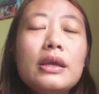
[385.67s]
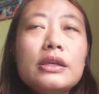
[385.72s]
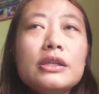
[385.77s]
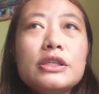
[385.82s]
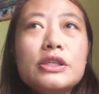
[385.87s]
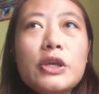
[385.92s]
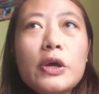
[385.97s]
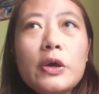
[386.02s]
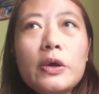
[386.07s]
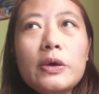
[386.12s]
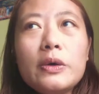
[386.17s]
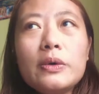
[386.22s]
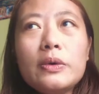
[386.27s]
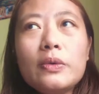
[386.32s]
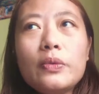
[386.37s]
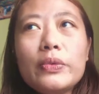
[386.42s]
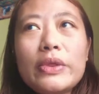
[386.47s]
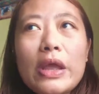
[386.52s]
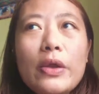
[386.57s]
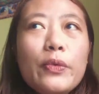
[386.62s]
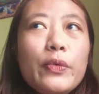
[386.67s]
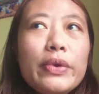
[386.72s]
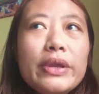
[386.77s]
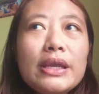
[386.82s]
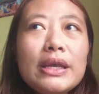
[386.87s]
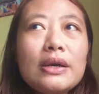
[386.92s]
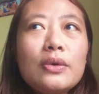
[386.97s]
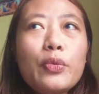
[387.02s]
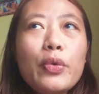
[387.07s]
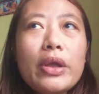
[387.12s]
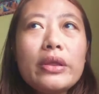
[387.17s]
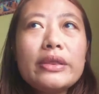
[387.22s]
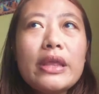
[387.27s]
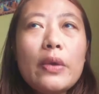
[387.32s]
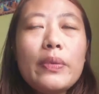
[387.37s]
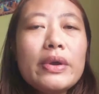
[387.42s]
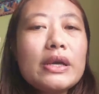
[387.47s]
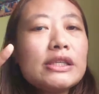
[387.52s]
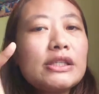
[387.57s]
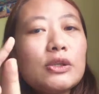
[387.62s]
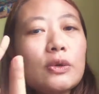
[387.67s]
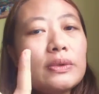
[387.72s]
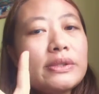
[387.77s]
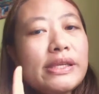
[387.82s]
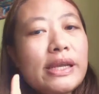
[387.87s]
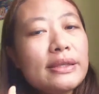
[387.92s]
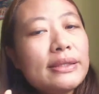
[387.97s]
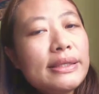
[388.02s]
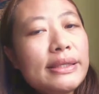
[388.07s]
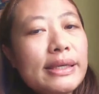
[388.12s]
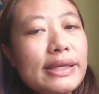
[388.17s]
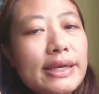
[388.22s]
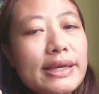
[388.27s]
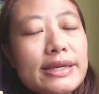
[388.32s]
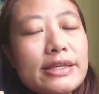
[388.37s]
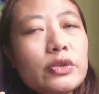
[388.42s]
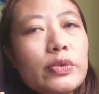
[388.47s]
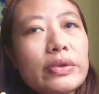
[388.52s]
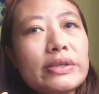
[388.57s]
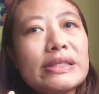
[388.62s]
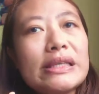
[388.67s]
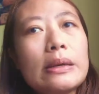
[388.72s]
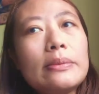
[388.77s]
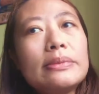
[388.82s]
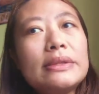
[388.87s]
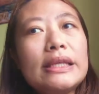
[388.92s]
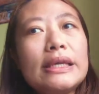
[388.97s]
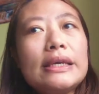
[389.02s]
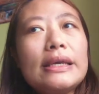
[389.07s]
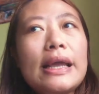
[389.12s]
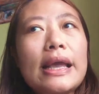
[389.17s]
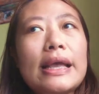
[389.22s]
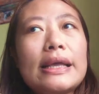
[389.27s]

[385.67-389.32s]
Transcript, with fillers: So then we, we then we associate tears with something